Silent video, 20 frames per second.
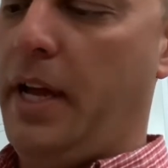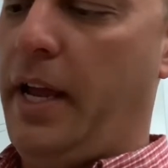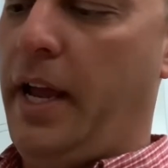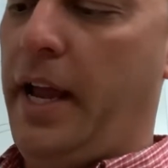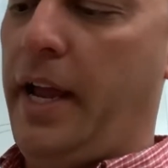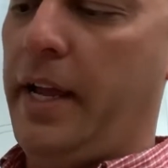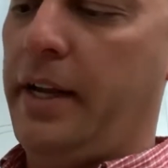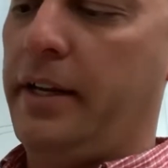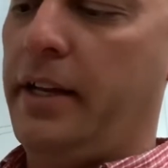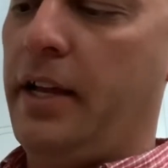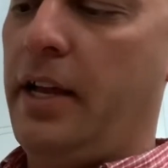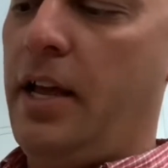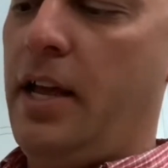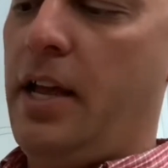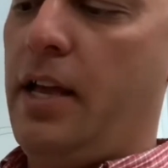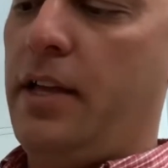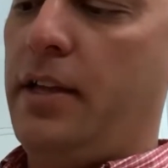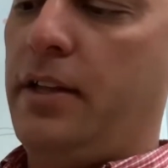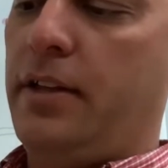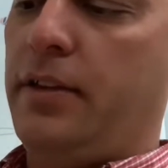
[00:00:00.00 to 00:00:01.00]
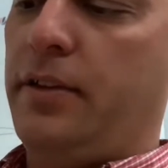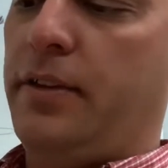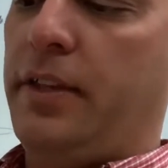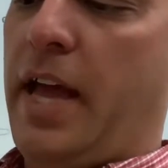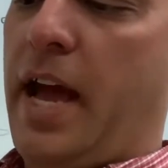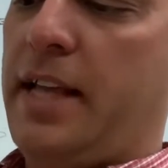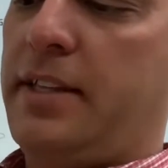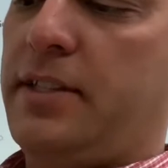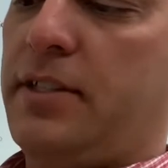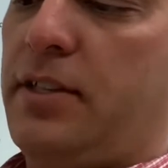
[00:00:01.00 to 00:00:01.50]
And
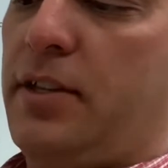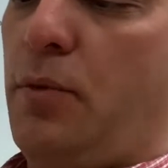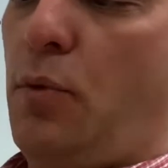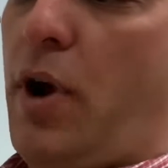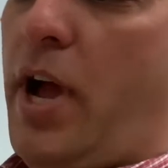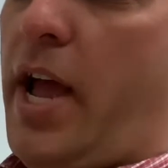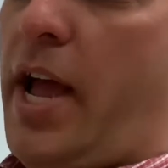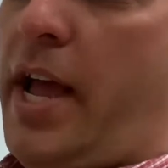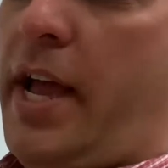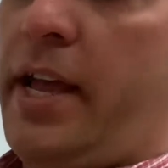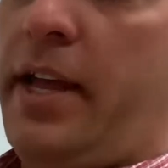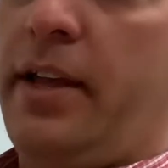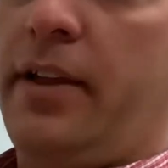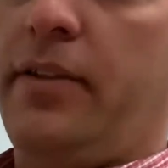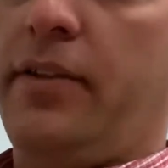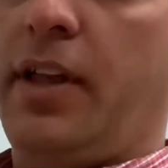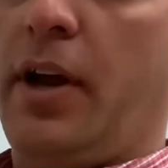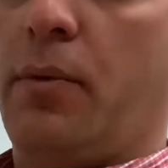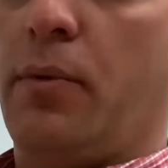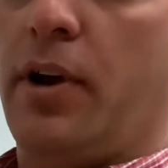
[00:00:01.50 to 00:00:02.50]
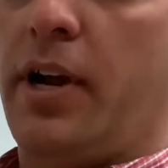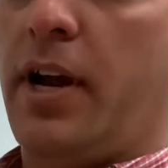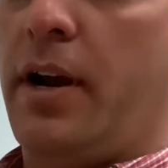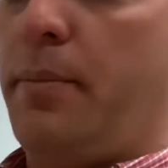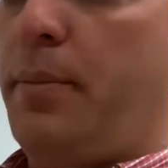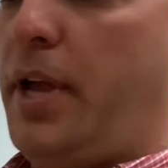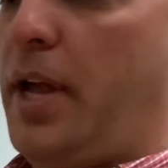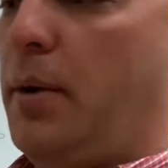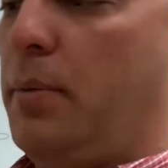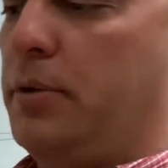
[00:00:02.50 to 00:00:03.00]
that's the way that we're going
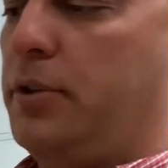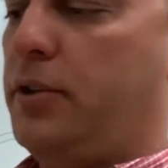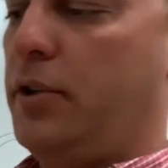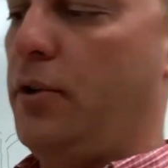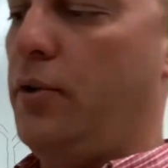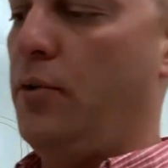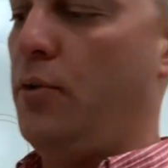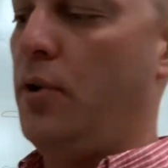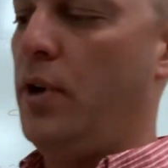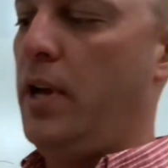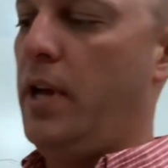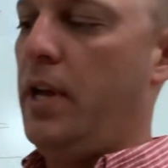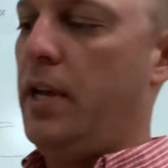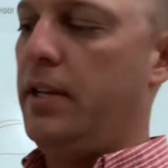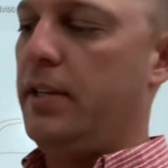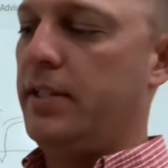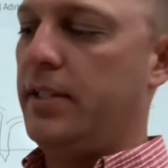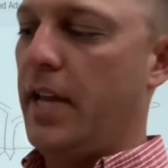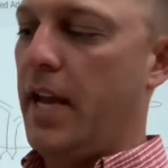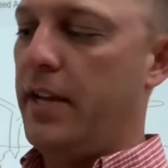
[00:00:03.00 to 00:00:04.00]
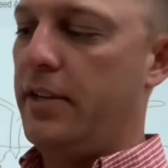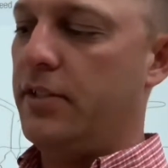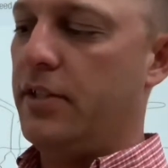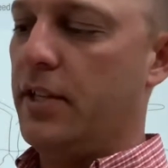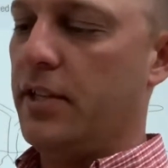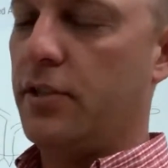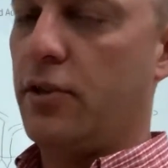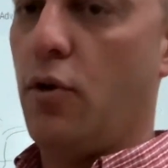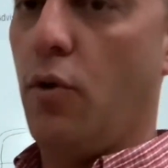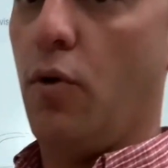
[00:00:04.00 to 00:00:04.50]
to be able to stage
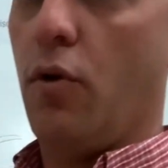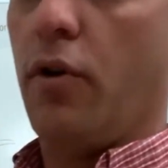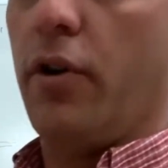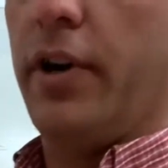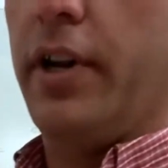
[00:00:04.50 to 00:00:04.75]
this corn.